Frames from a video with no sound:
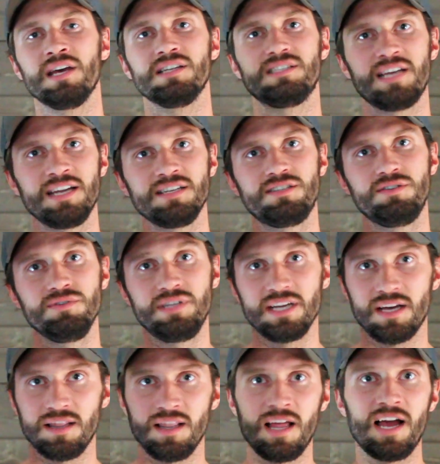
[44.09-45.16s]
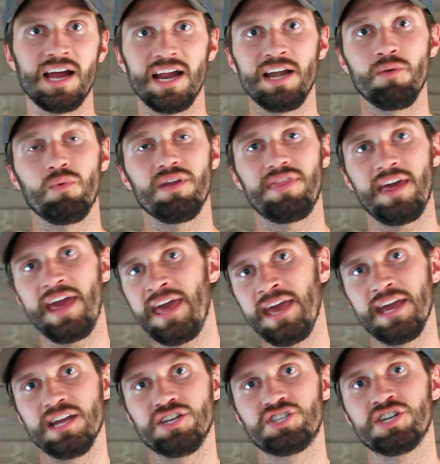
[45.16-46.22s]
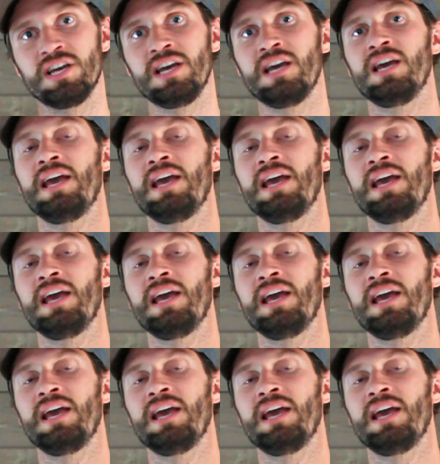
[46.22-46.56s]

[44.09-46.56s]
tend to decline with age,